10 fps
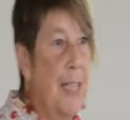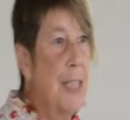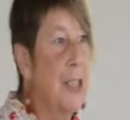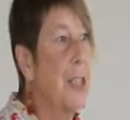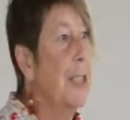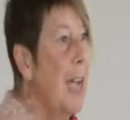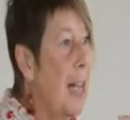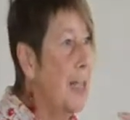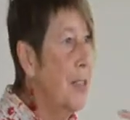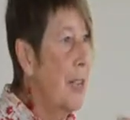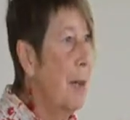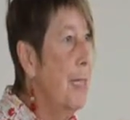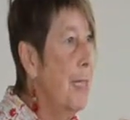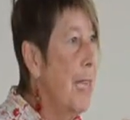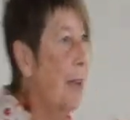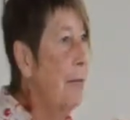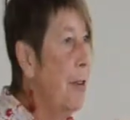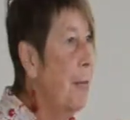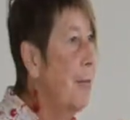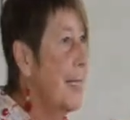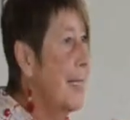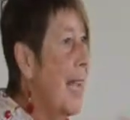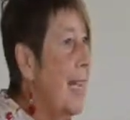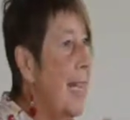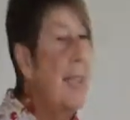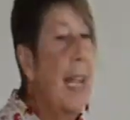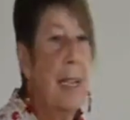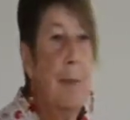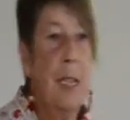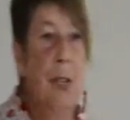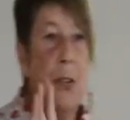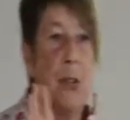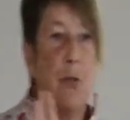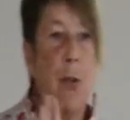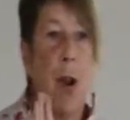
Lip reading: additional dollars coming down from the state. And that can be used